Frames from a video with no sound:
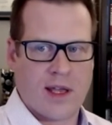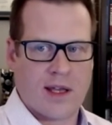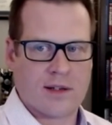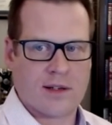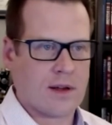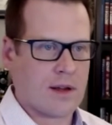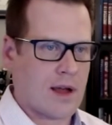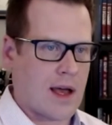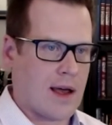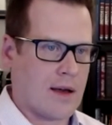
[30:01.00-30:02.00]
in
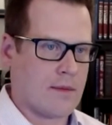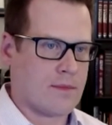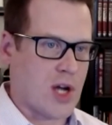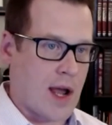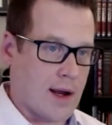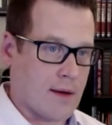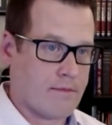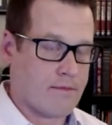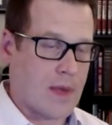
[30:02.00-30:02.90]
China